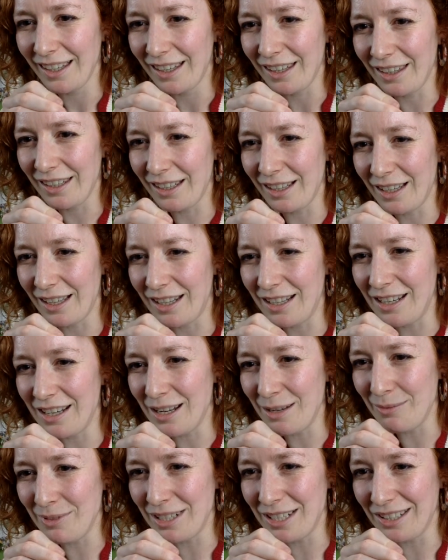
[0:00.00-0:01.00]
A
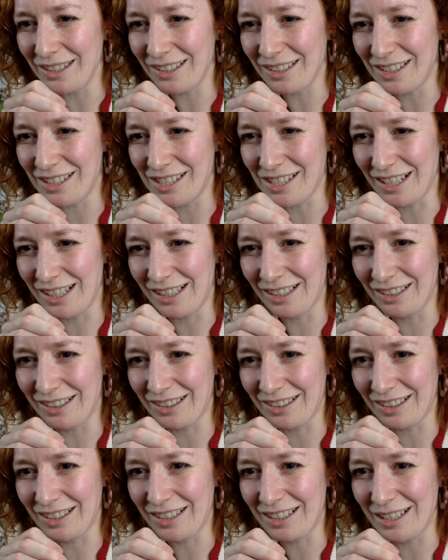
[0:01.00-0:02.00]
nubbin is Chandler's
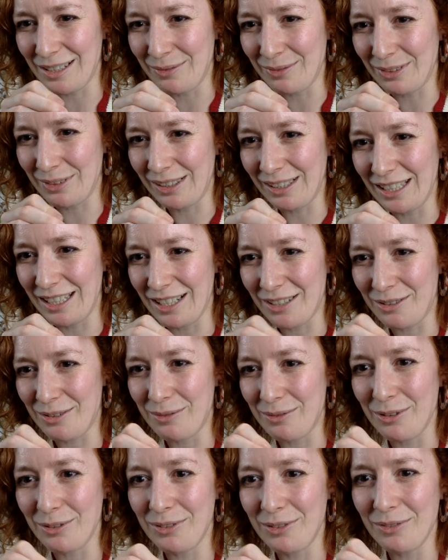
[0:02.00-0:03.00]
third nipple. He had
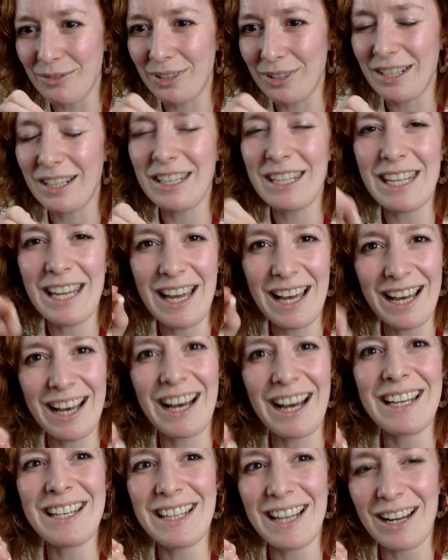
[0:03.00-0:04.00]
removed it.
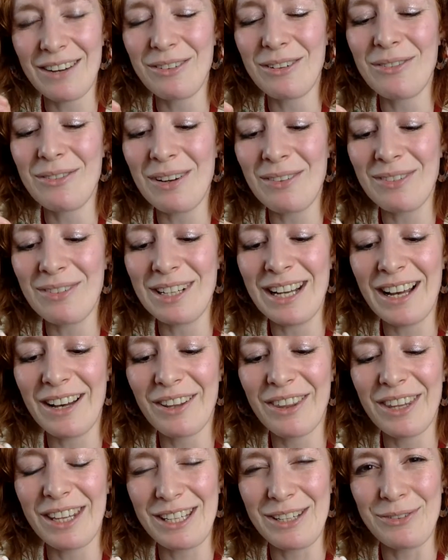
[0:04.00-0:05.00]
Yeah, I remember now.
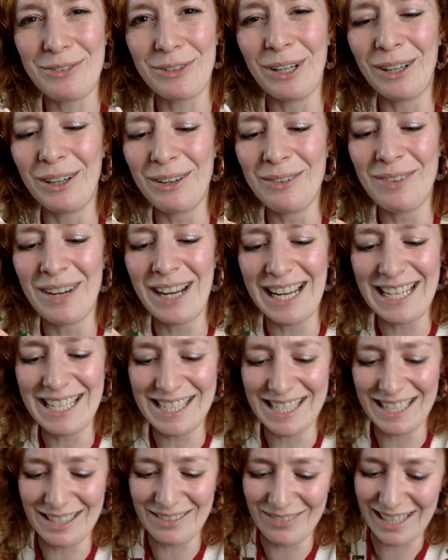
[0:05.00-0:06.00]
Thank you for
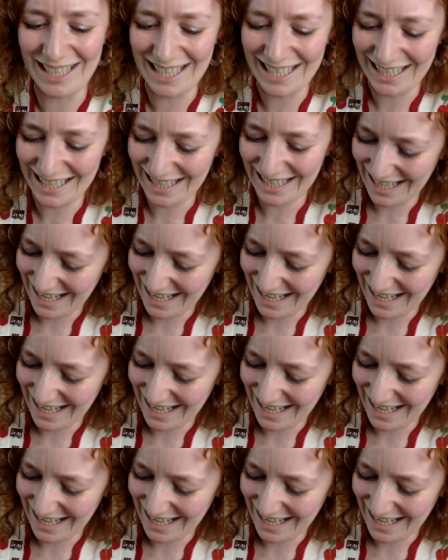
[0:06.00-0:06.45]
reminding me.